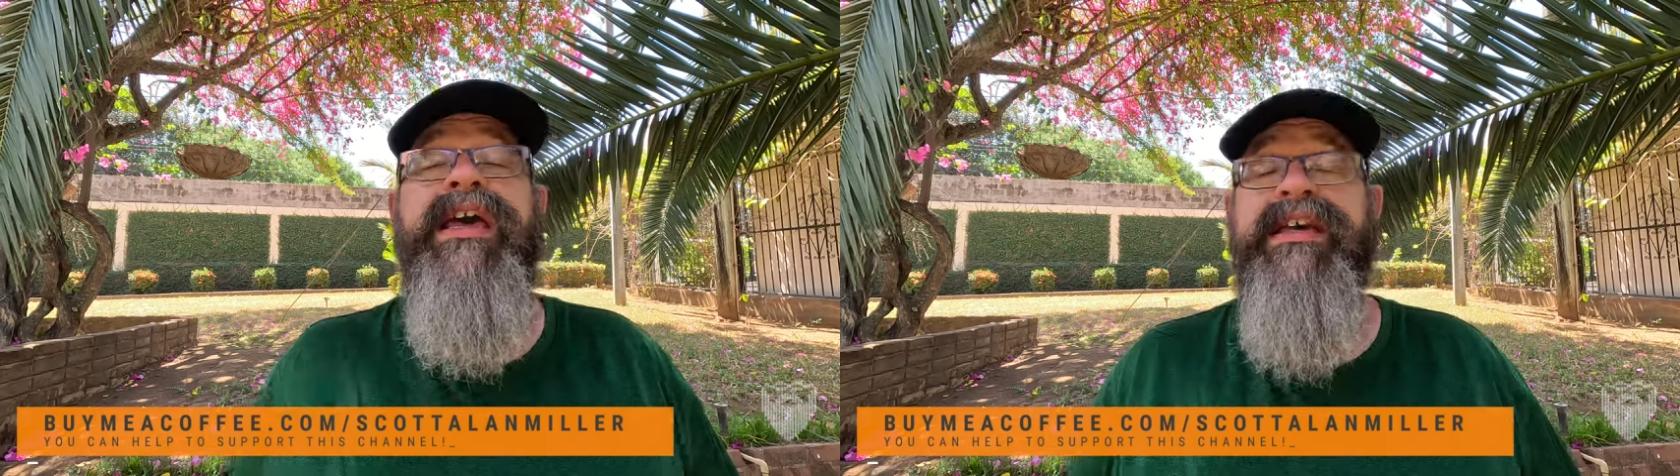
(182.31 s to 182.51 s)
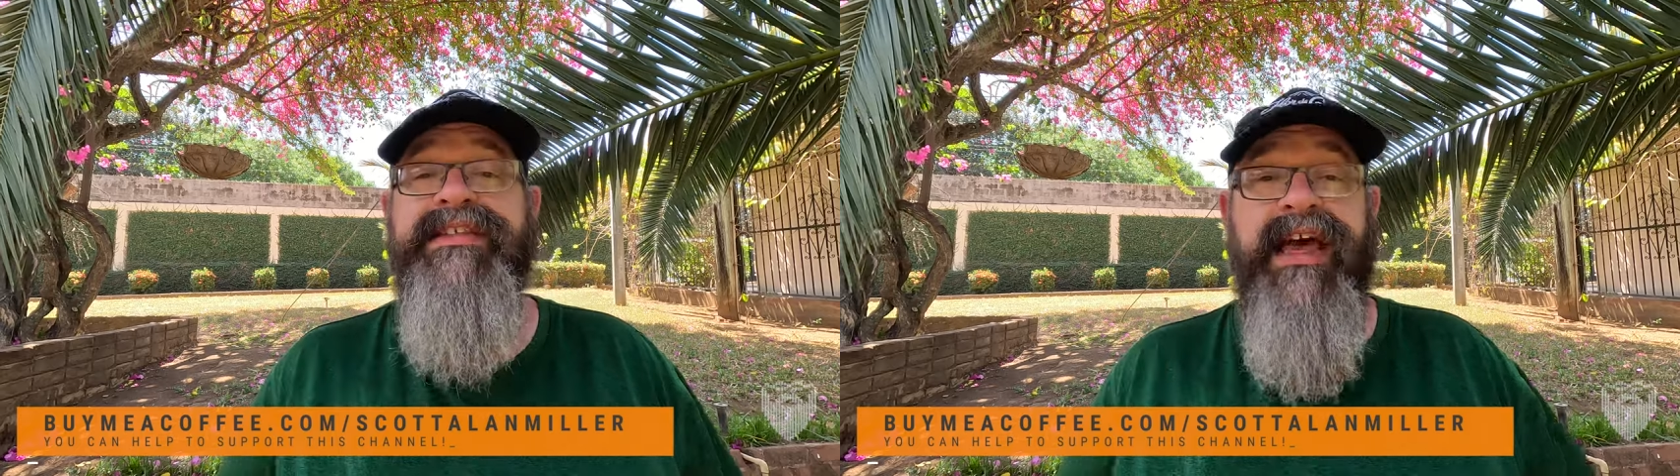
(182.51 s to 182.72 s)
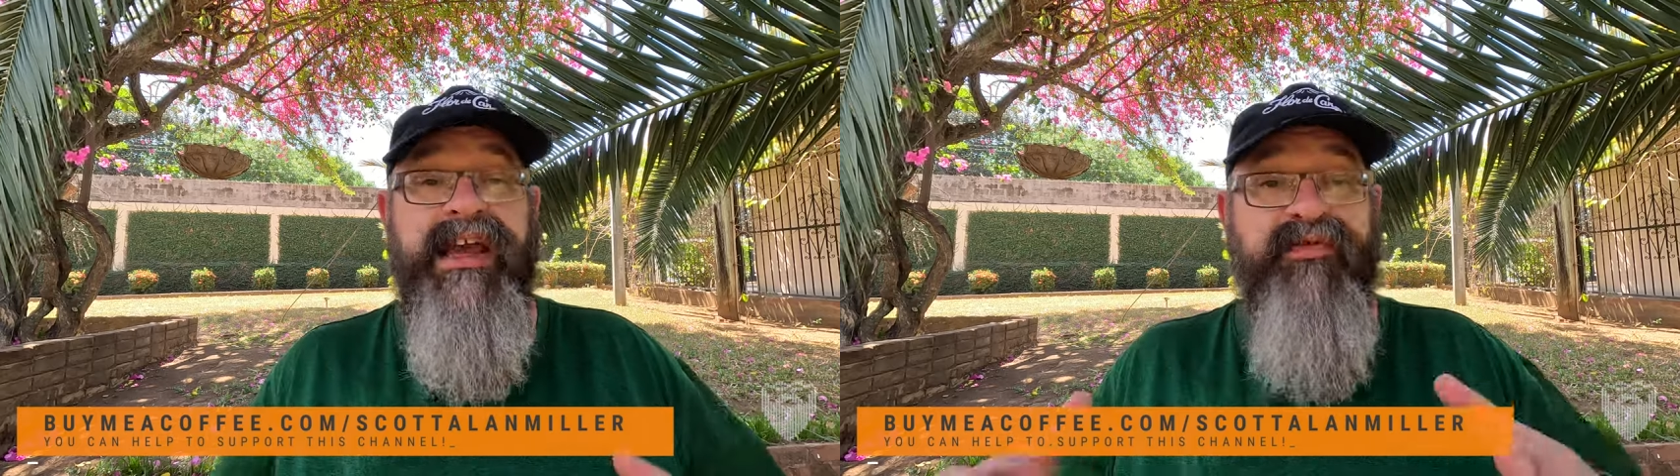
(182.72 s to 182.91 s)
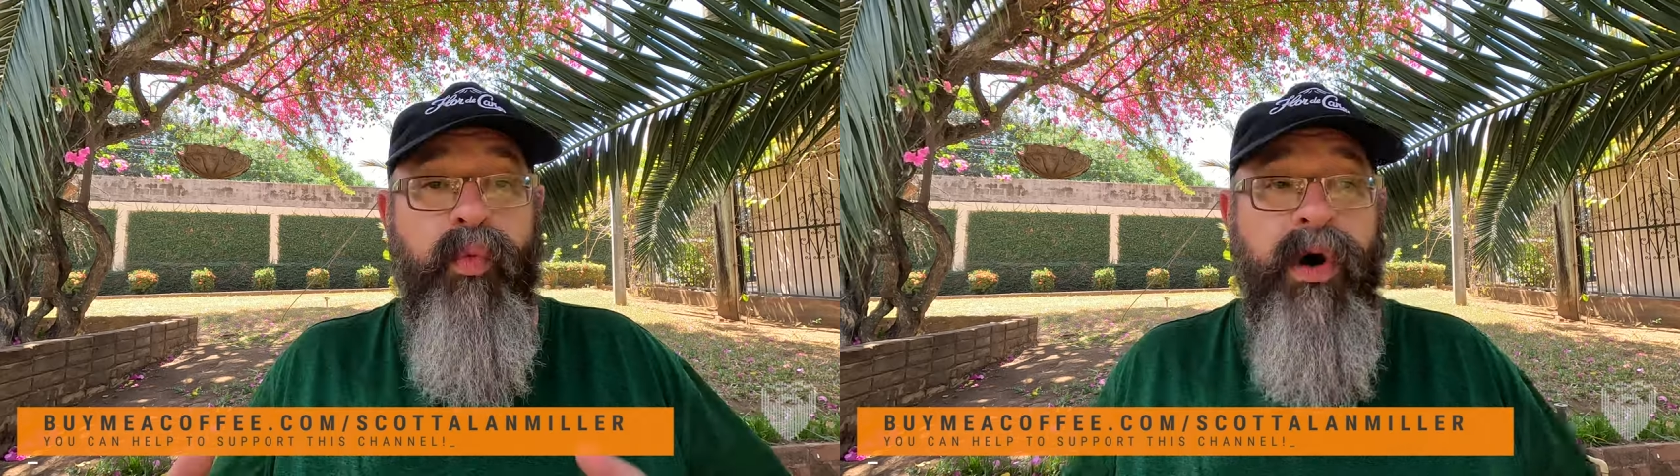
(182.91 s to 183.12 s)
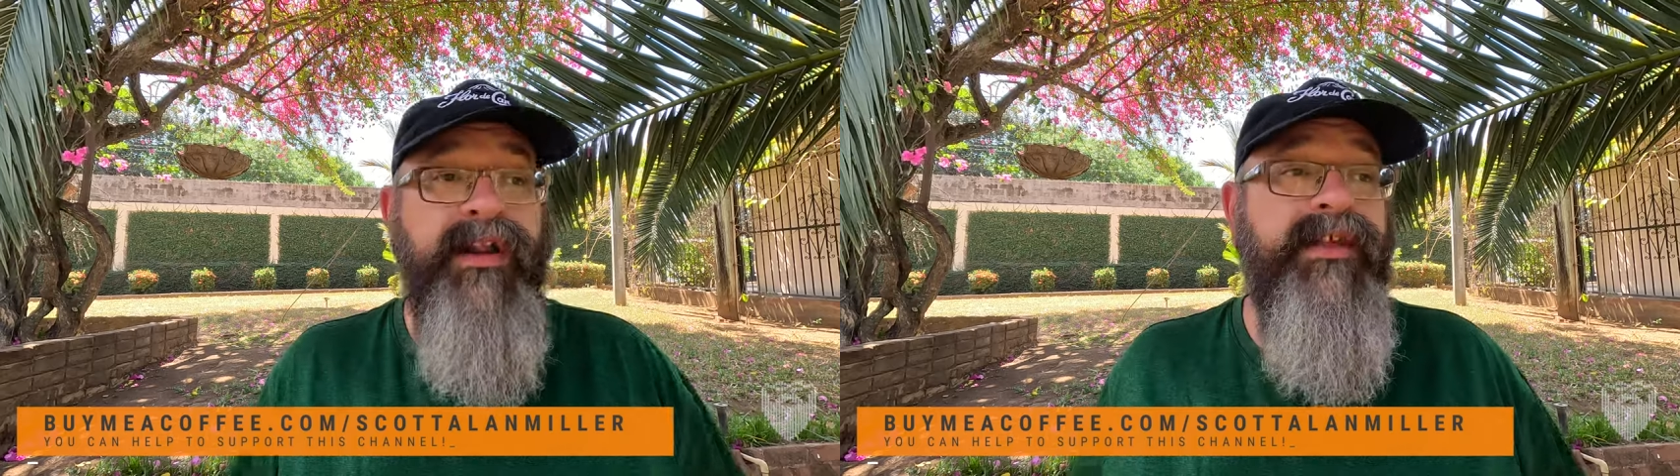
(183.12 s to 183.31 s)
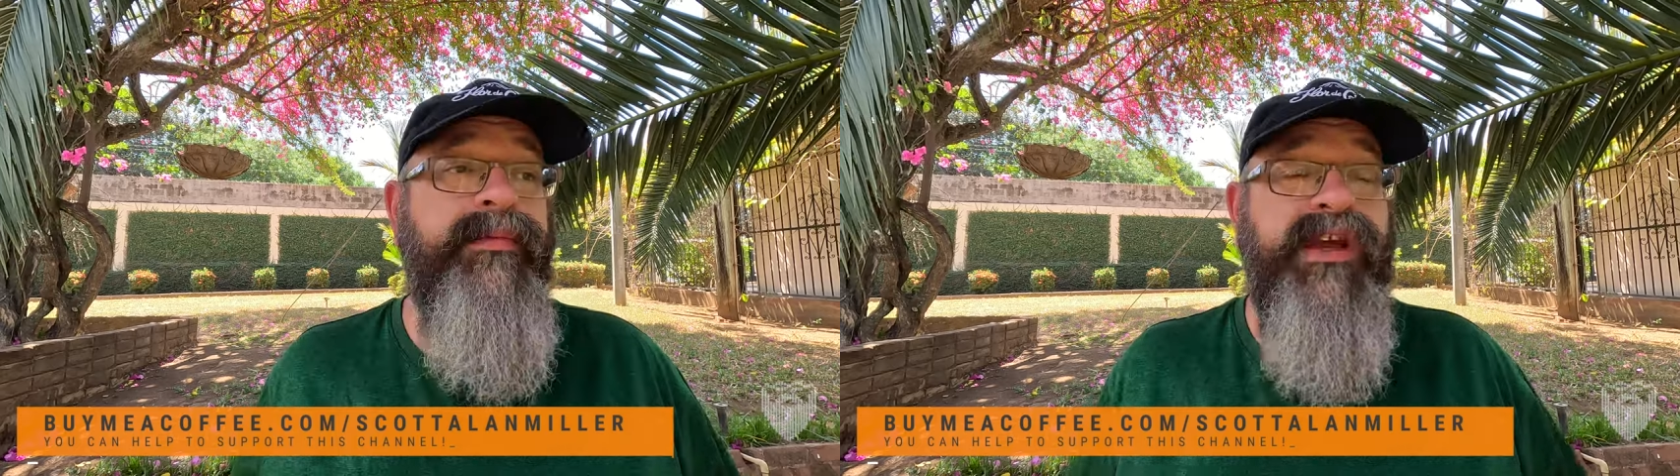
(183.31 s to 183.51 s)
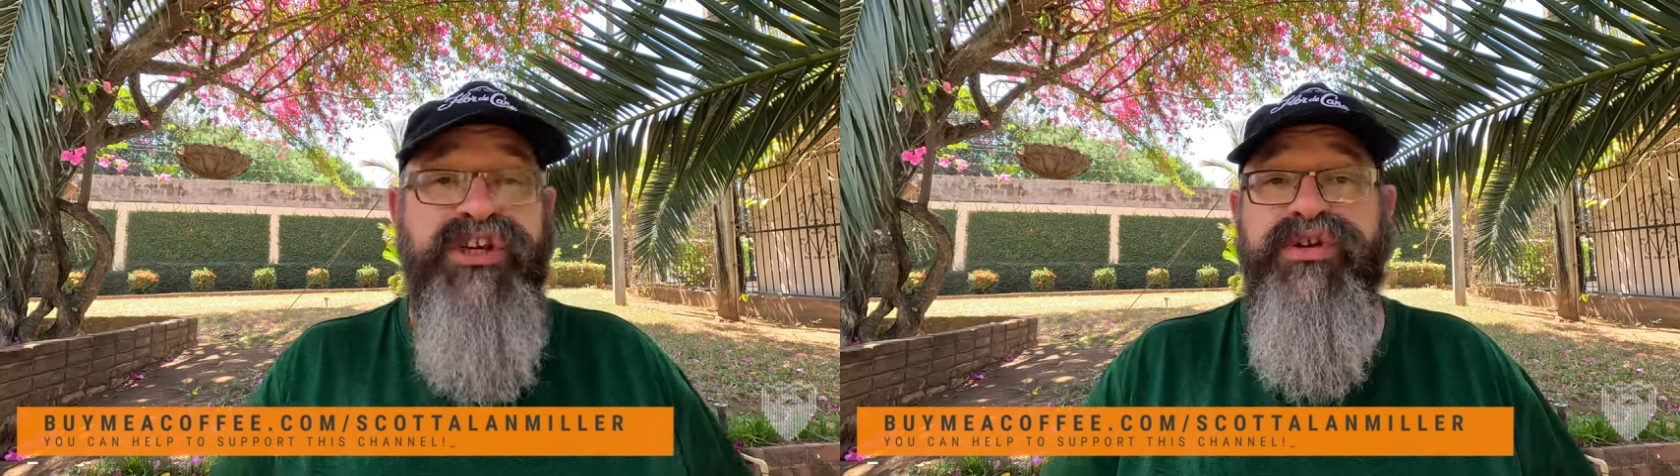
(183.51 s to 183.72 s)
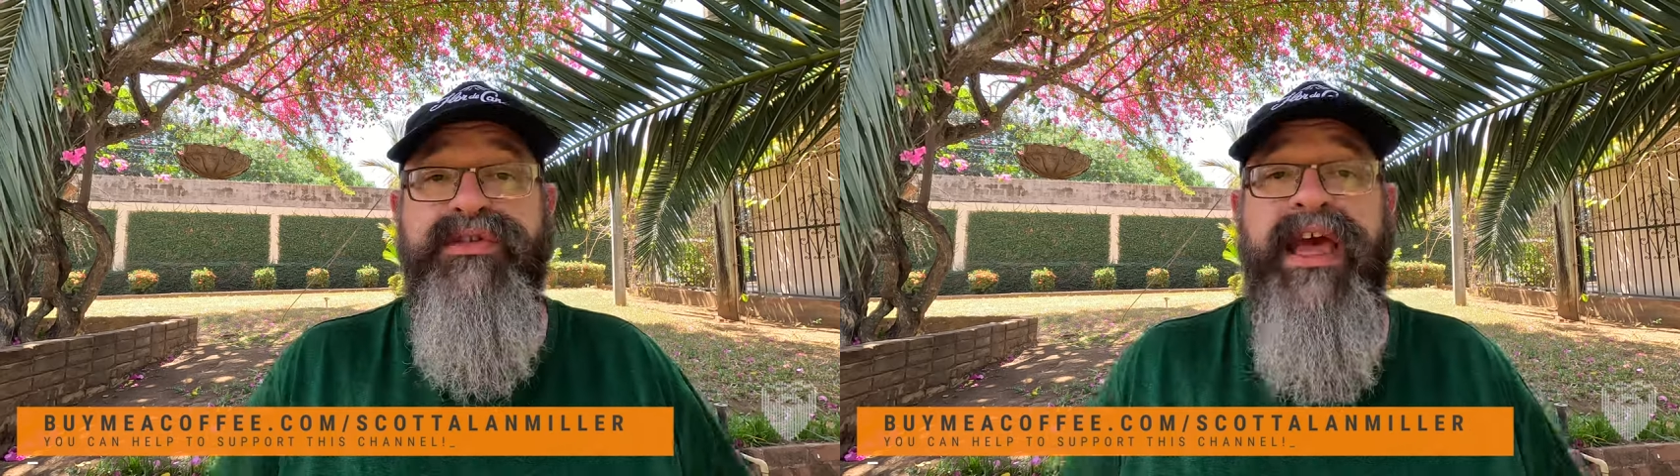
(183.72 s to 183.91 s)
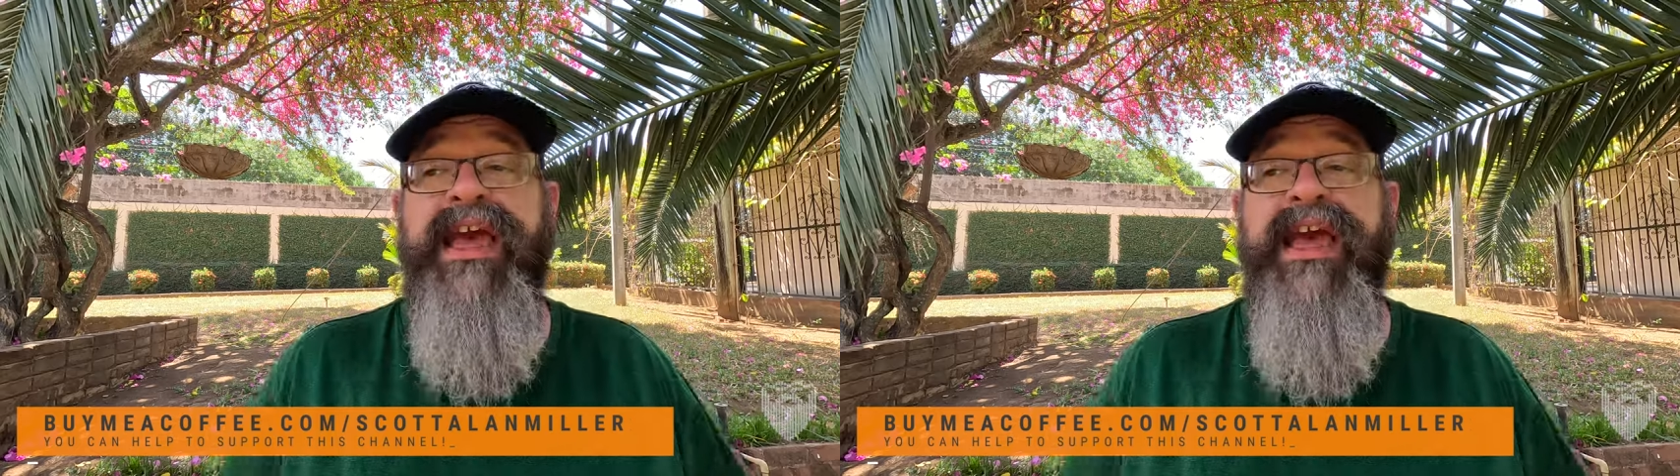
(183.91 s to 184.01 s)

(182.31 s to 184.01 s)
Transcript: is that if one of them issues